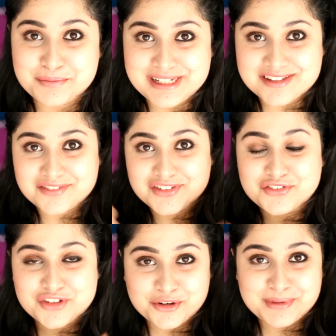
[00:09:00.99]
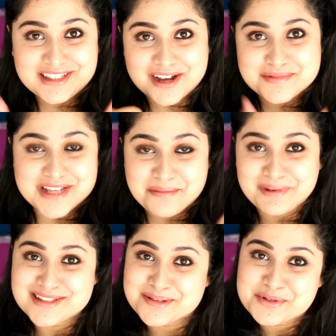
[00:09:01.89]
Please give this video a big thumbs up
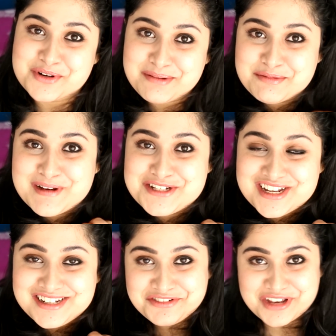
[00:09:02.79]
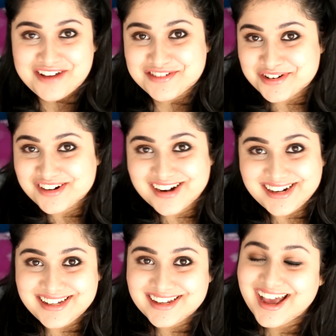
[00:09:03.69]
and subscribe to my channel if you haven't
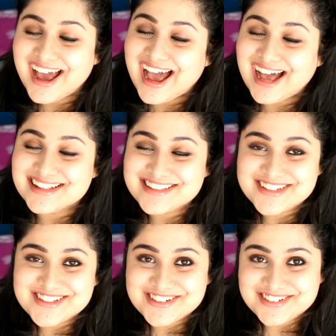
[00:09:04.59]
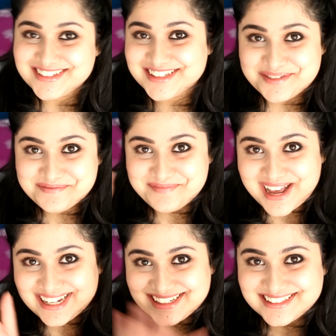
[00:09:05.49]
already. I'll see you soon.
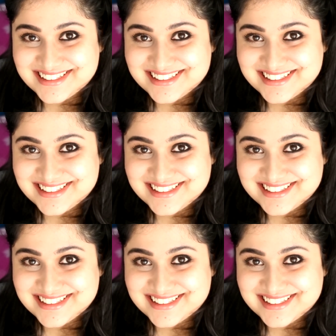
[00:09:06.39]
Bye.